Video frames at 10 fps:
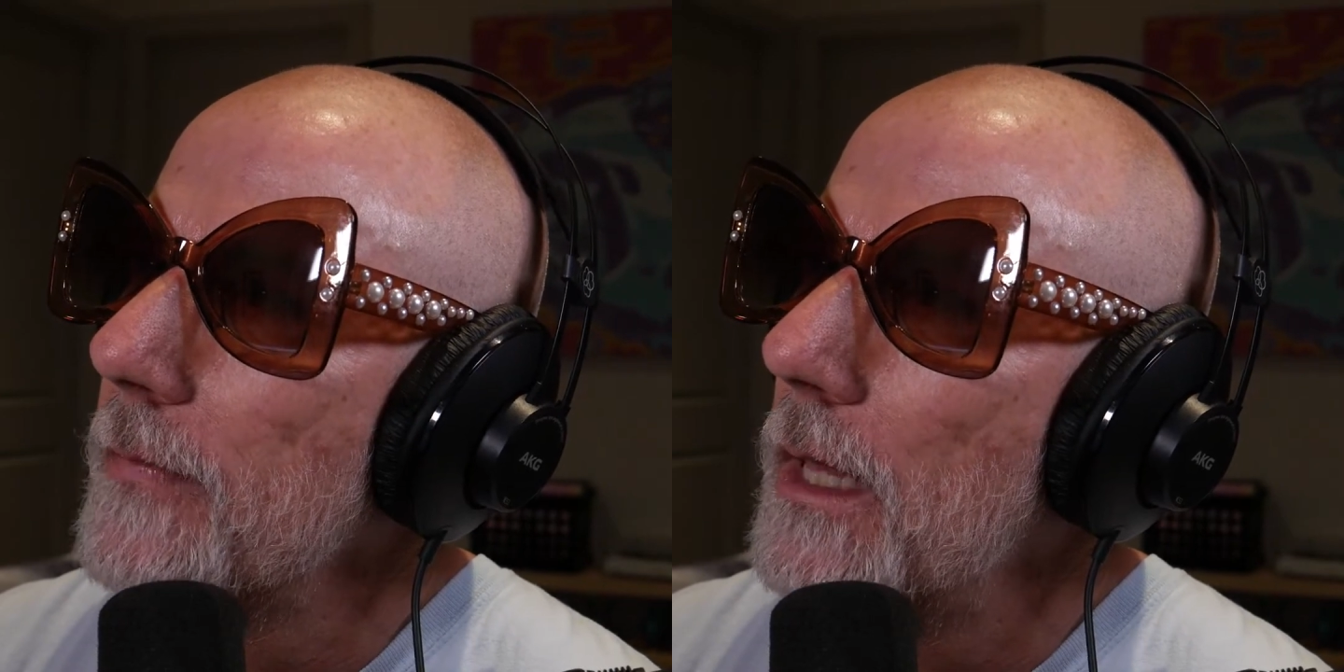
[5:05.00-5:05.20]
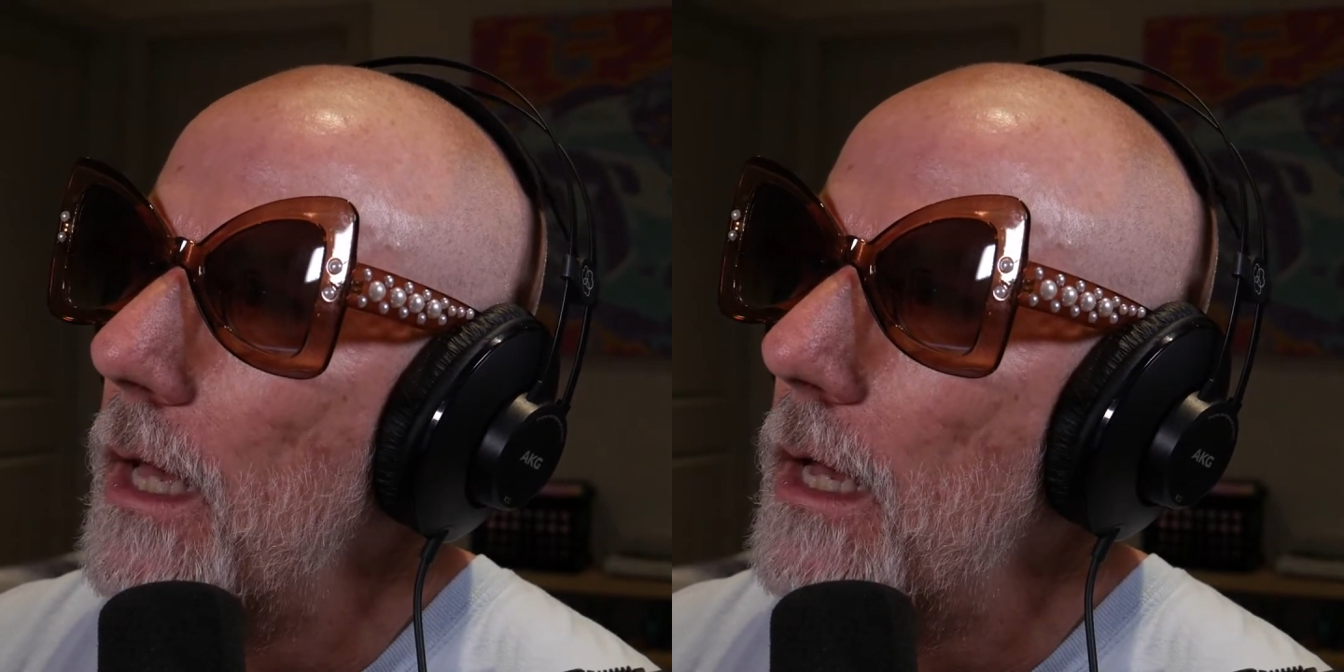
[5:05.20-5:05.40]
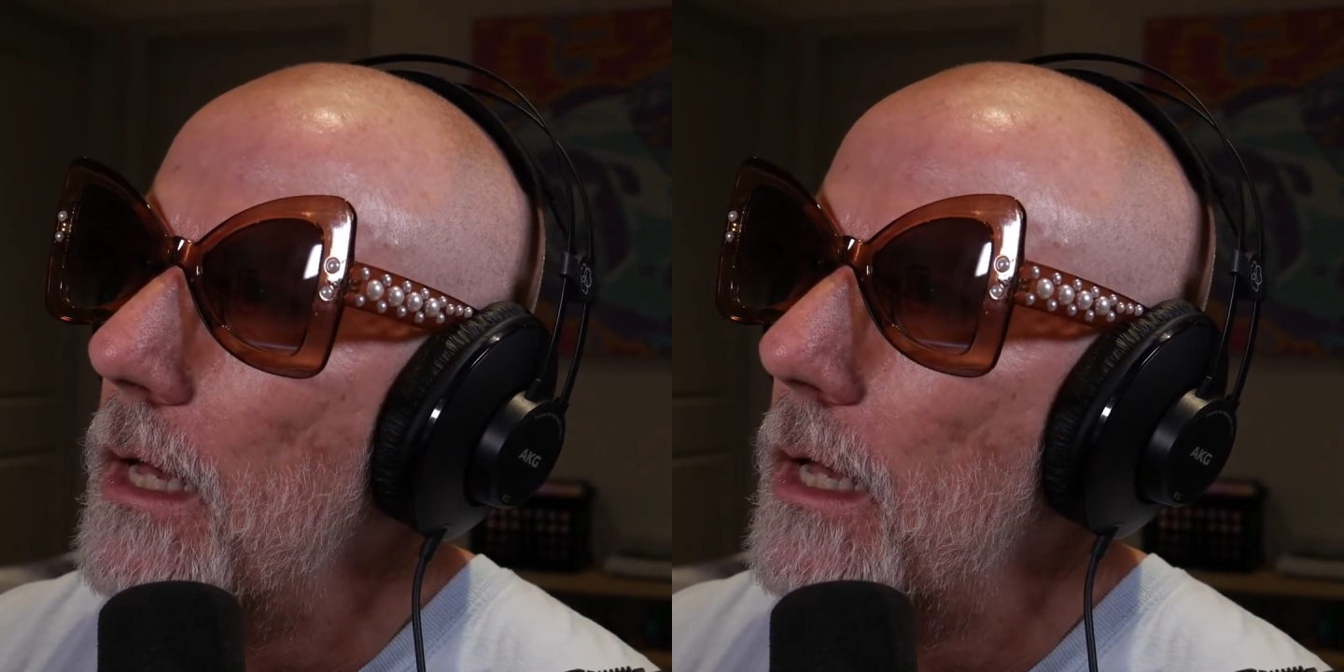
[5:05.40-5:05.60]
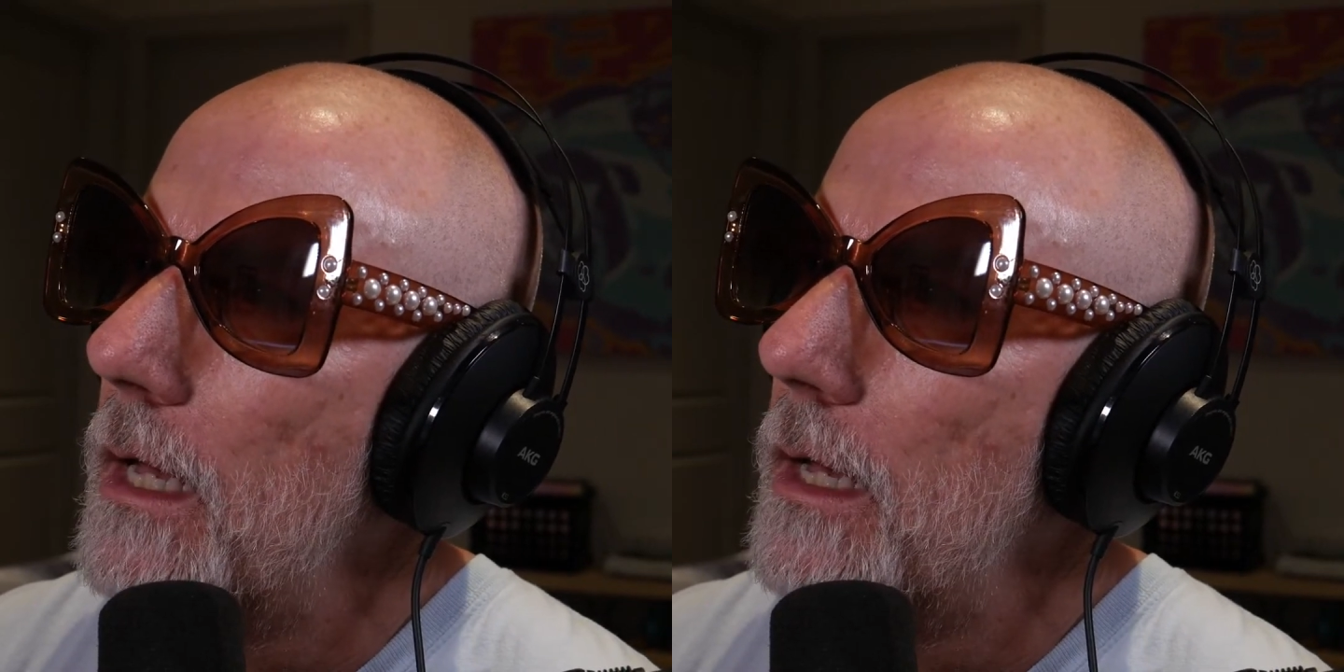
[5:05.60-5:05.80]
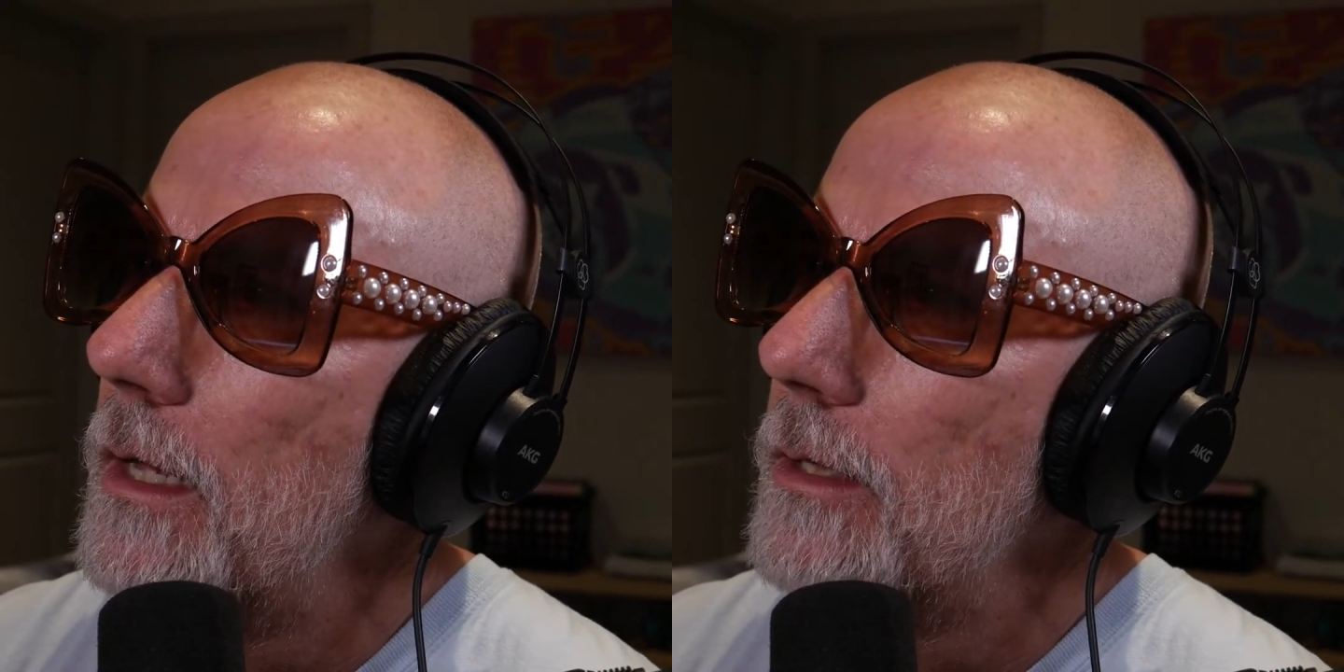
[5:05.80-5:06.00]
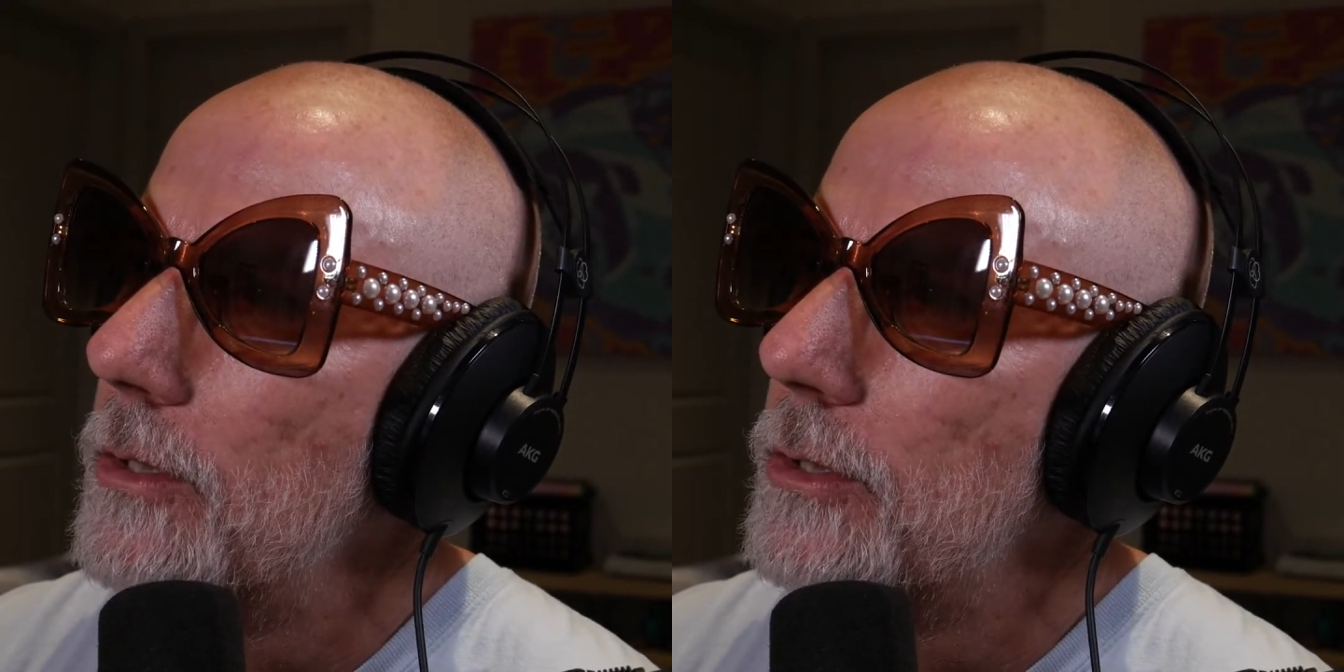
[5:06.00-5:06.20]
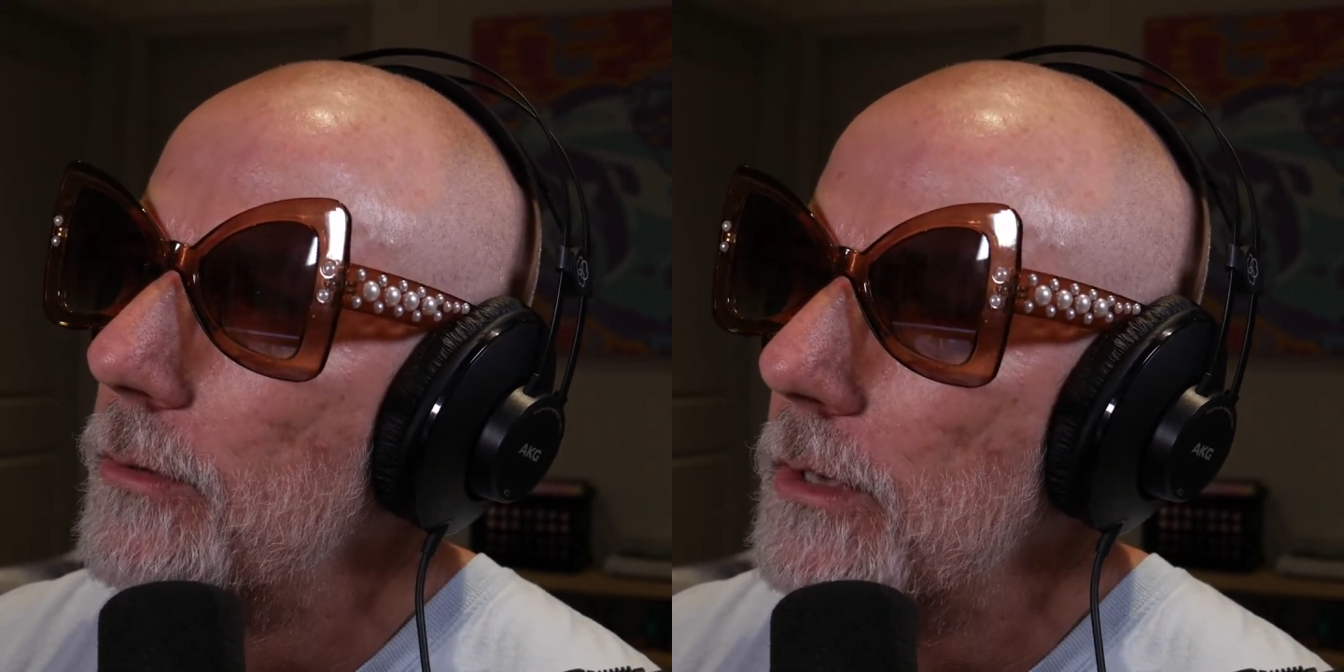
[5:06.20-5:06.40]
do a